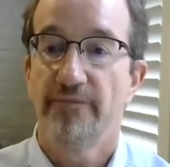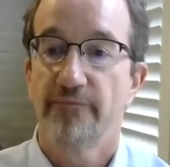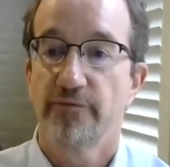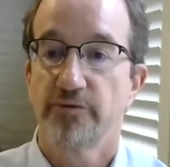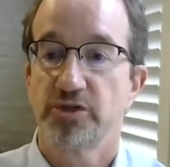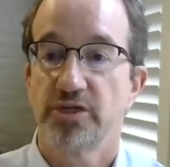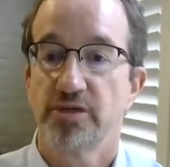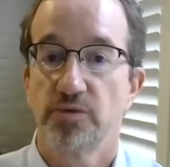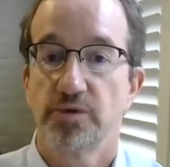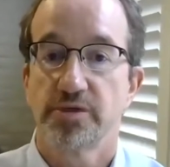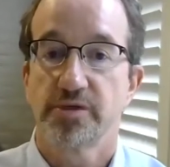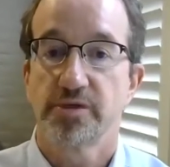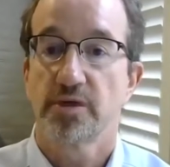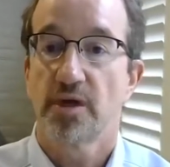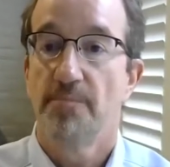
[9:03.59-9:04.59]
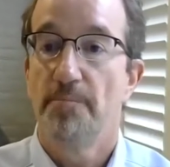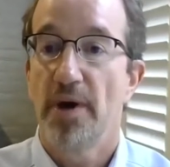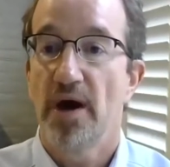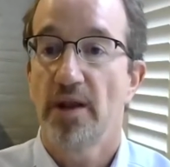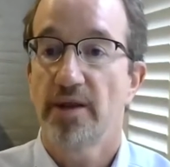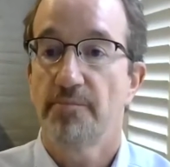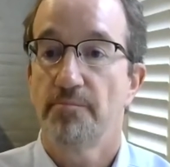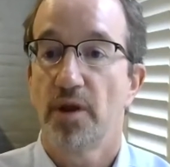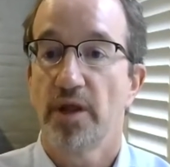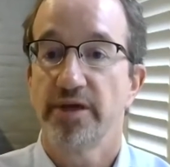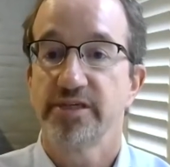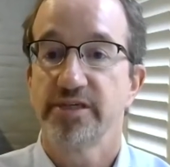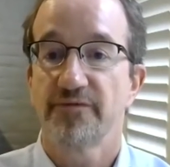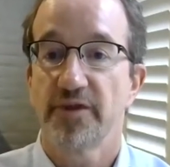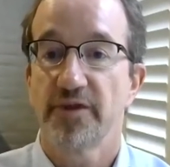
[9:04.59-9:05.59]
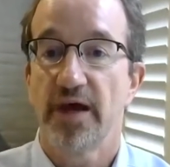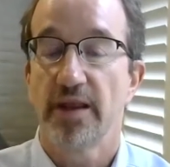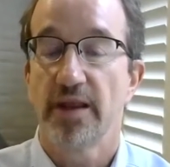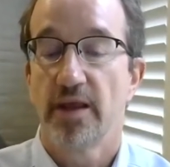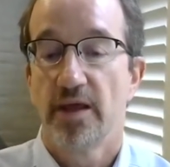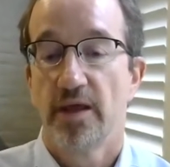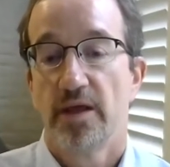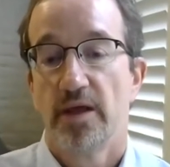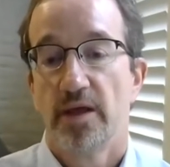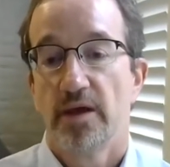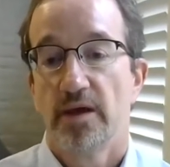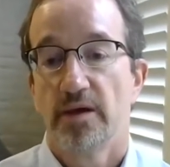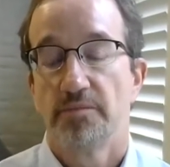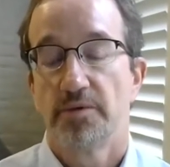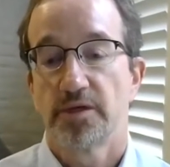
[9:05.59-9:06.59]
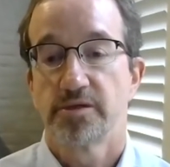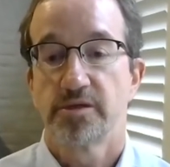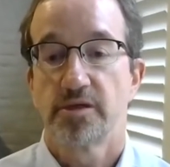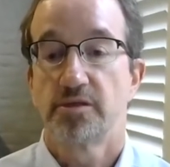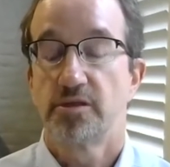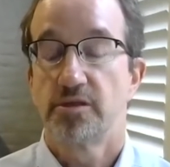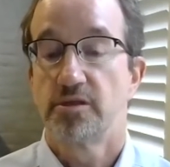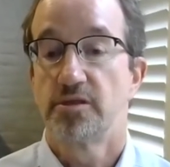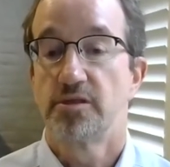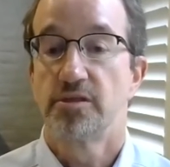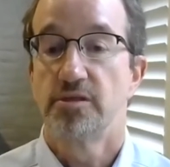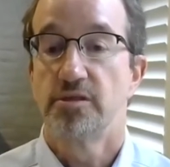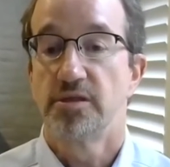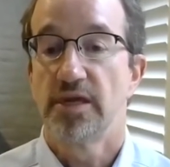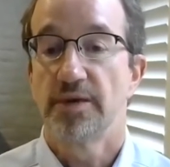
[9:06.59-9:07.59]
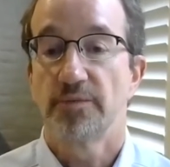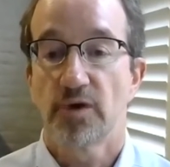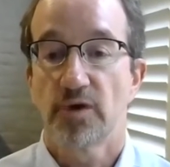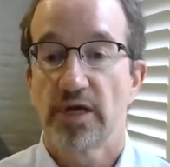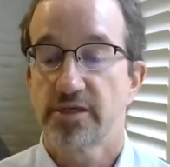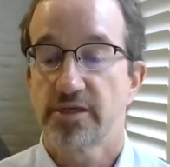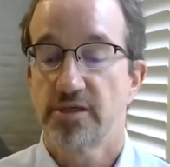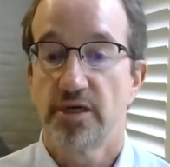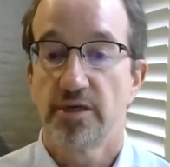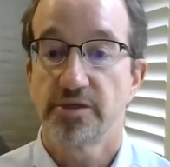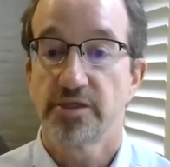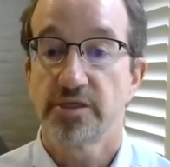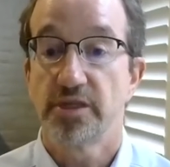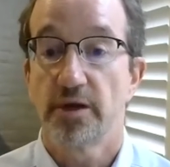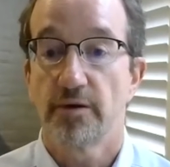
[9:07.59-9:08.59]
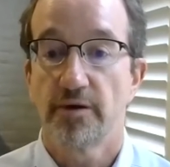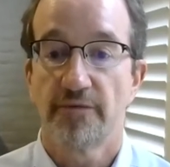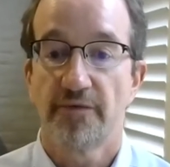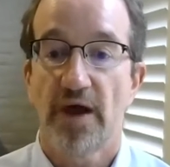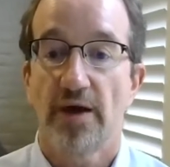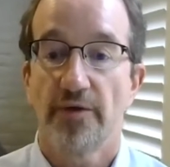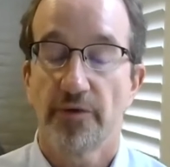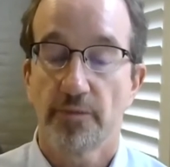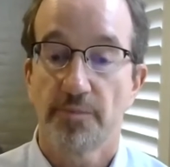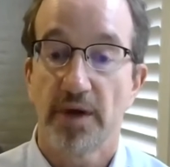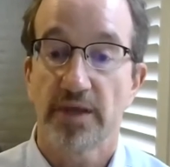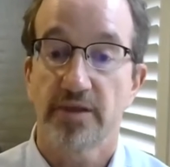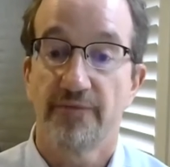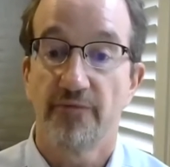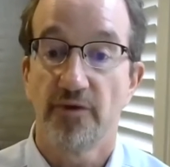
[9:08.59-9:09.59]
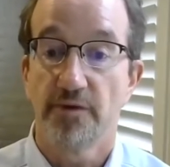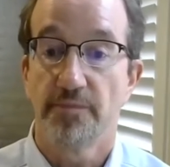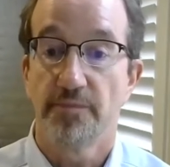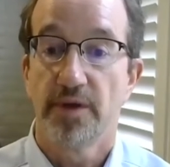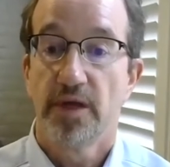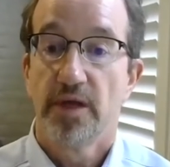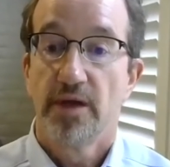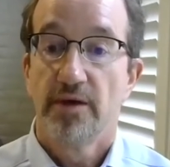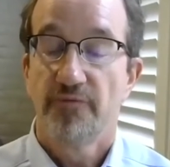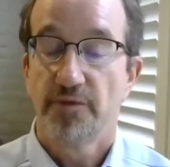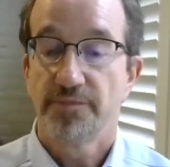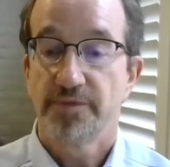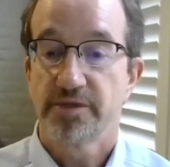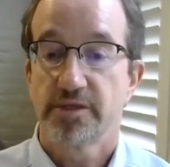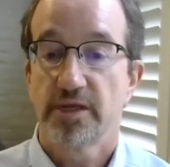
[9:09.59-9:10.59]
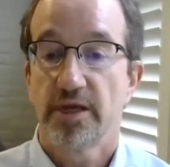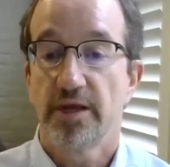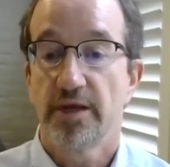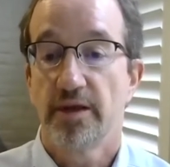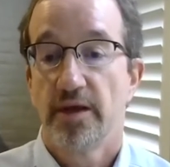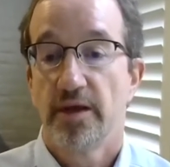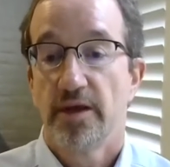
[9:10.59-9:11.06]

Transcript: And Virginia was a compelling place for that, because the Democrats could tell this narrative of how they're about to flip the state.